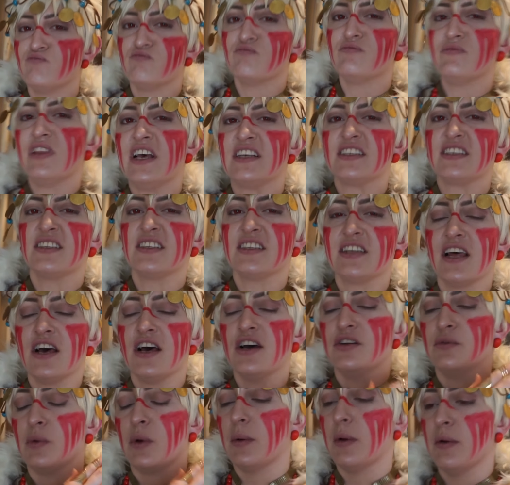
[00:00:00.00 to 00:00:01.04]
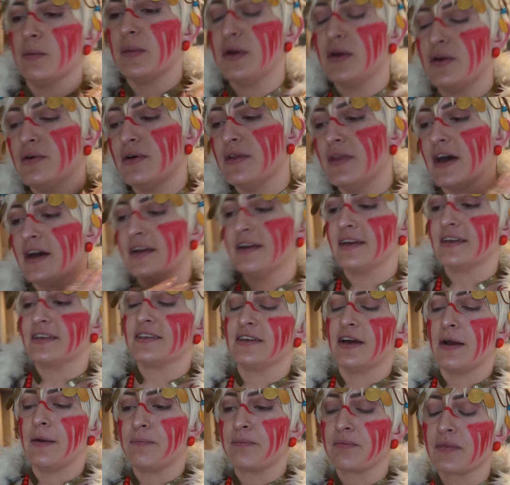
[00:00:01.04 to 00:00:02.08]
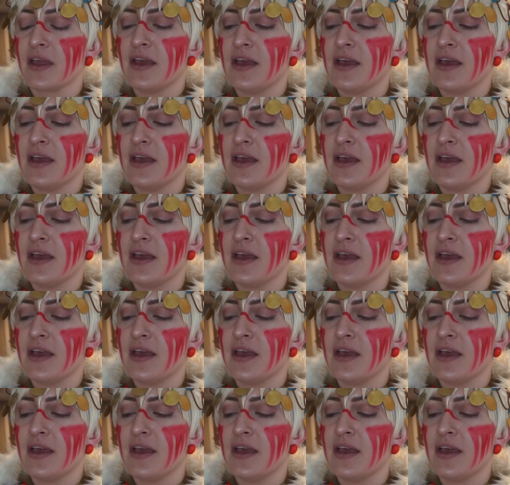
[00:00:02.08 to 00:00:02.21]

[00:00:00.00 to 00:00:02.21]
lessons learned. We won't be doing that next time.